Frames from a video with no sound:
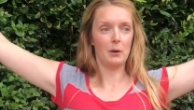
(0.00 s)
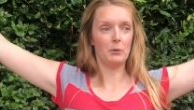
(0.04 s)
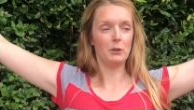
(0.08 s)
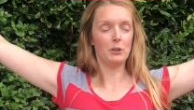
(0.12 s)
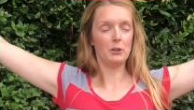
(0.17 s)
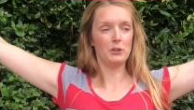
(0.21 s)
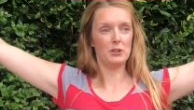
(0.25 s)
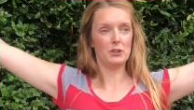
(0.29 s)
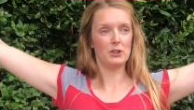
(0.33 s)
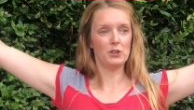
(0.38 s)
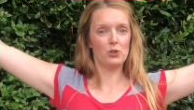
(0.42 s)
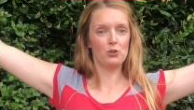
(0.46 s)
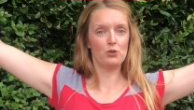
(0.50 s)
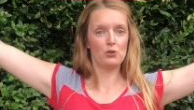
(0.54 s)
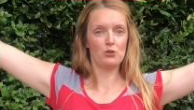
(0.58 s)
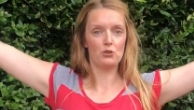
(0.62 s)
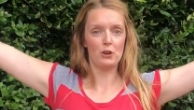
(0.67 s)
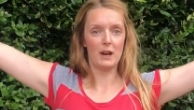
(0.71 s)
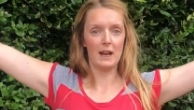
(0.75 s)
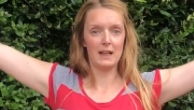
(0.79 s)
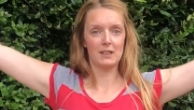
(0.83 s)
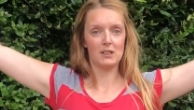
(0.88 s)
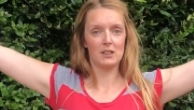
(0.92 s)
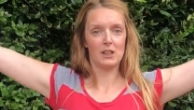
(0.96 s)
I want you to
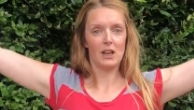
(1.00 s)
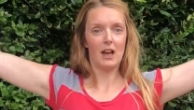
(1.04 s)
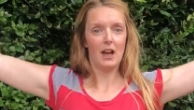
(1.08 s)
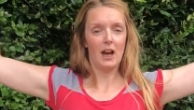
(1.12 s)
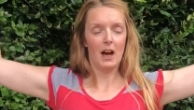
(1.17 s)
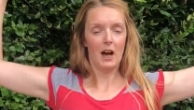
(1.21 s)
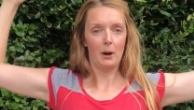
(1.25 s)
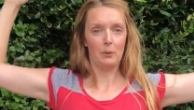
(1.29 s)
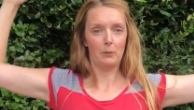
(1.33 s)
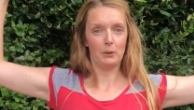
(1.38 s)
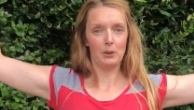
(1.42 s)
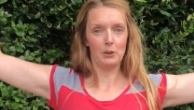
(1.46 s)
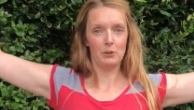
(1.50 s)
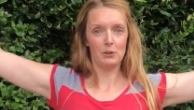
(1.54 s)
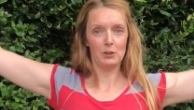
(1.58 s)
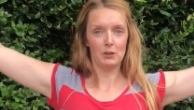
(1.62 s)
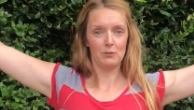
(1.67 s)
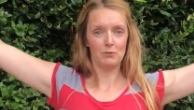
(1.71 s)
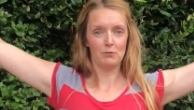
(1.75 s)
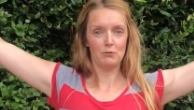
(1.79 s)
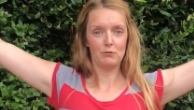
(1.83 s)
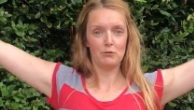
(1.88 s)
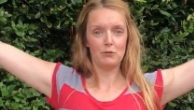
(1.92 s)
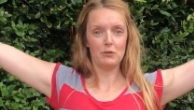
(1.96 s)
stretch. I want you
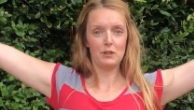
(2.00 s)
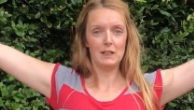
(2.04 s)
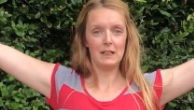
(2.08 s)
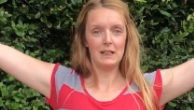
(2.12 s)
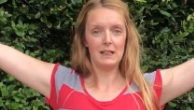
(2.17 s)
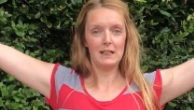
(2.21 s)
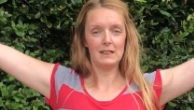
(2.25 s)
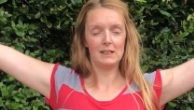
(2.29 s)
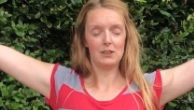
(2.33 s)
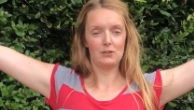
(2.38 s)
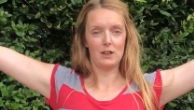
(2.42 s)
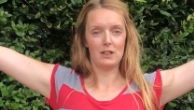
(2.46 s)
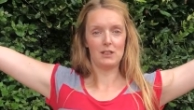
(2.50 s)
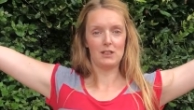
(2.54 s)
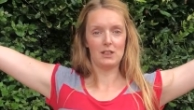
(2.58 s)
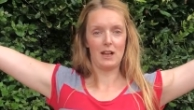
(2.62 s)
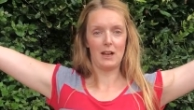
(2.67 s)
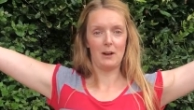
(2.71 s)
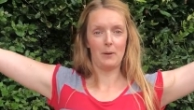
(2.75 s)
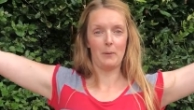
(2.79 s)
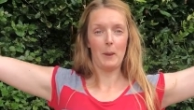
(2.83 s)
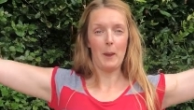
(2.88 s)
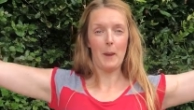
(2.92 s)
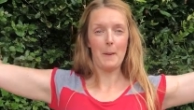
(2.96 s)
to really stretch
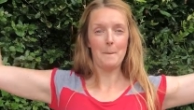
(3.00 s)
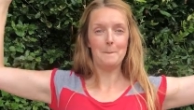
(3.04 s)
out.